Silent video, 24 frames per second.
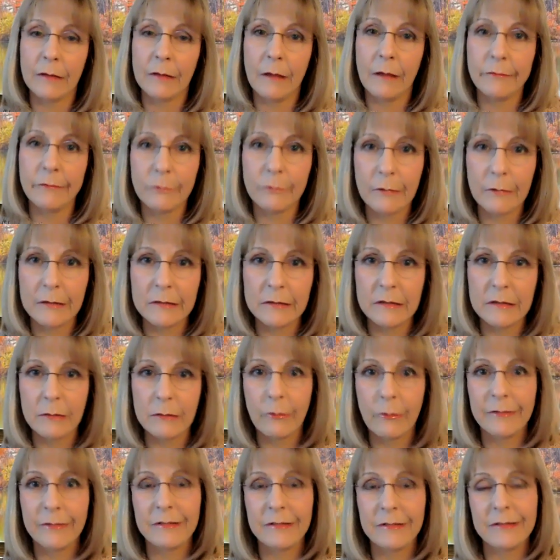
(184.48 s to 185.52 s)
loved ones they
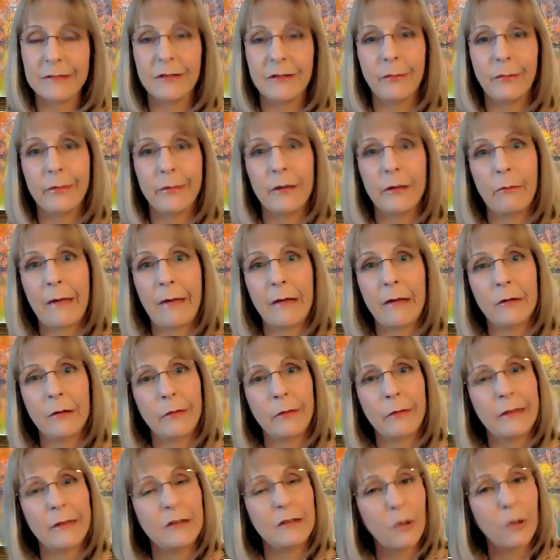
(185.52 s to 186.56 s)
want to still be around,
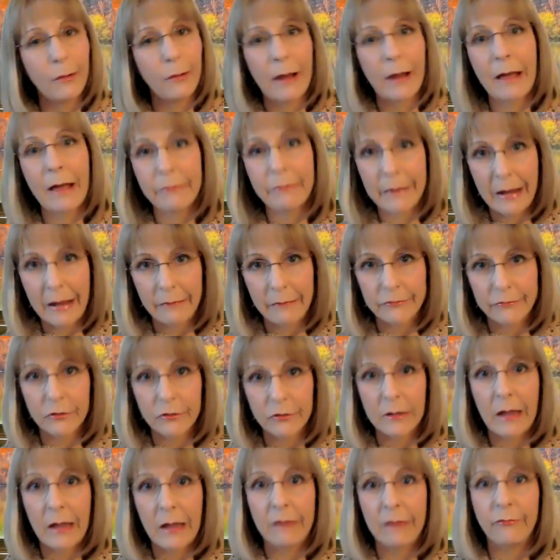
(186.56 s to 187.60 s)
or they don't have an
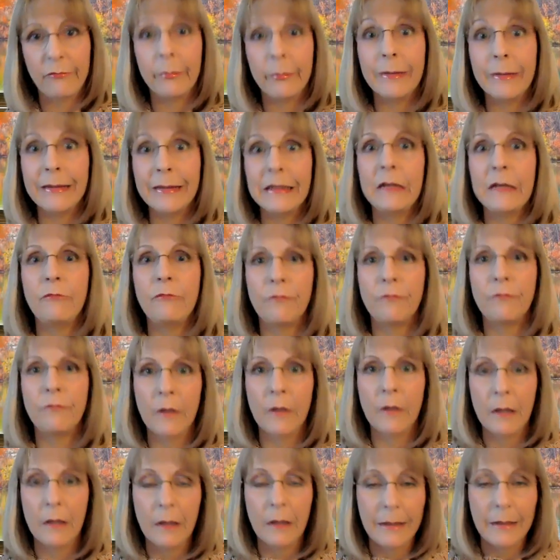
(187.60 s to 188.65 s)
afterlife belief
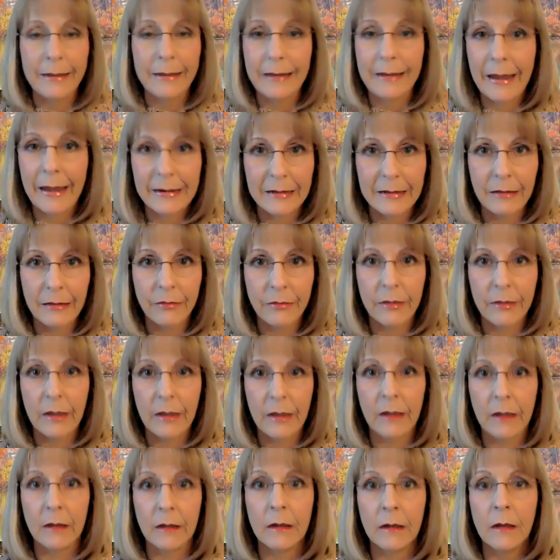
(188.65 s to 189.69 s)
in
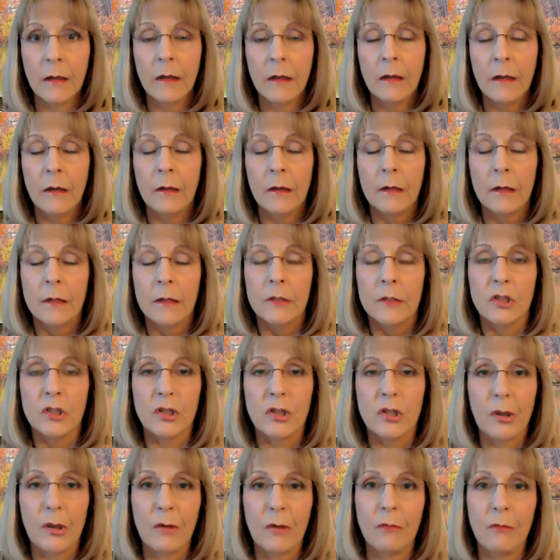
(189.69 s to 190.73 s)
anything.
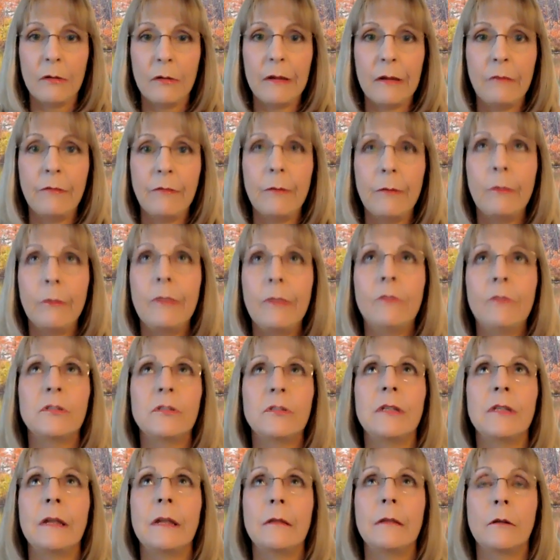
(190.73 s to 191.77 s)
So even when they're
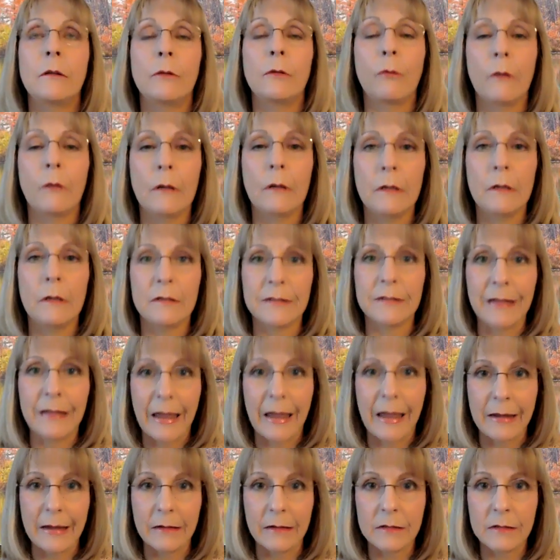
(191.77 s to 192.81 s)
seeing the glorious
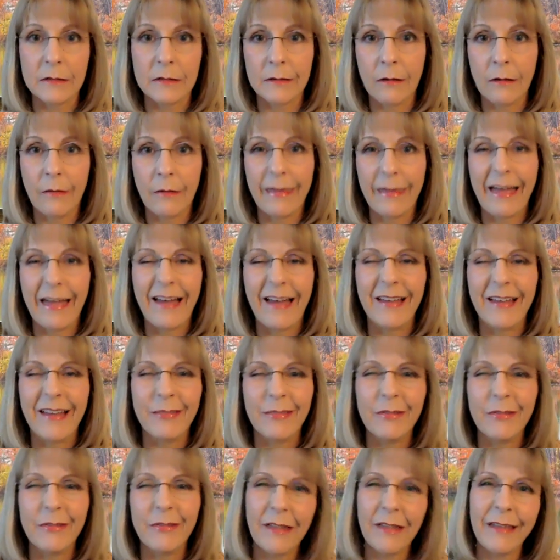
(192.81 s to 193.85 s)
light and all that,
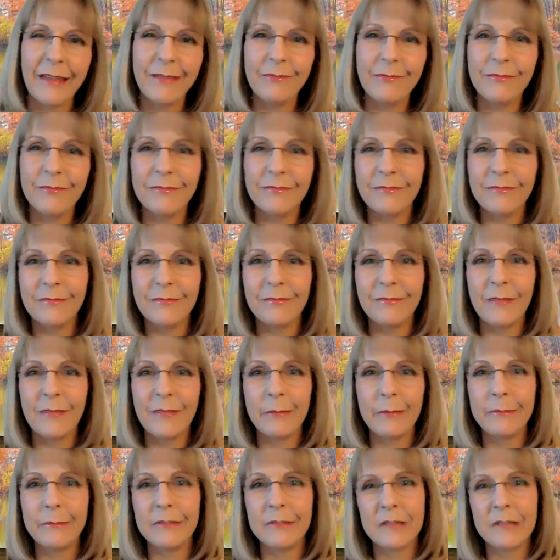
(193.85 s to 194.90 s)
they're like,
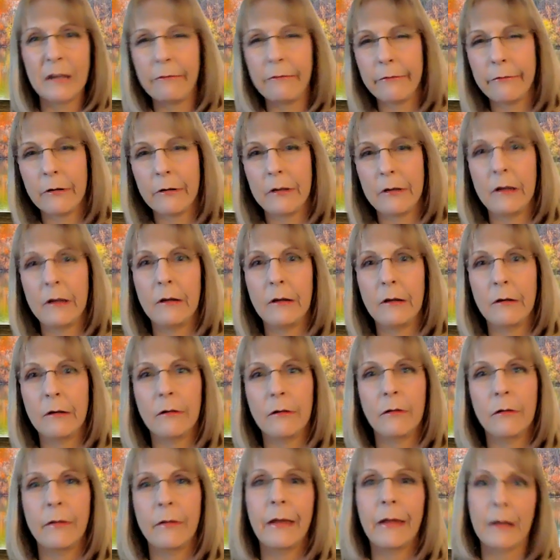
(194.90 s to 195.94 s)
I'm safer
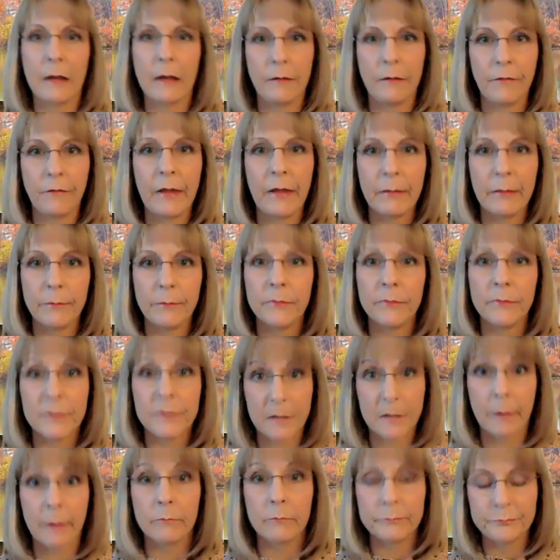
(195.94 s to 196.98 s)
here, that kind of thing.
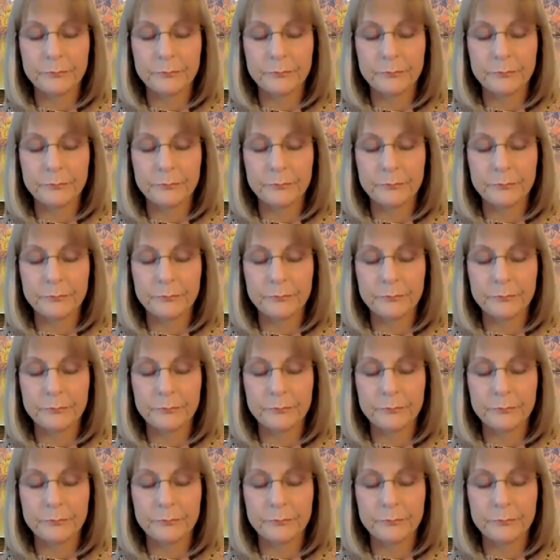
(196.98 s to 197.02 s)
So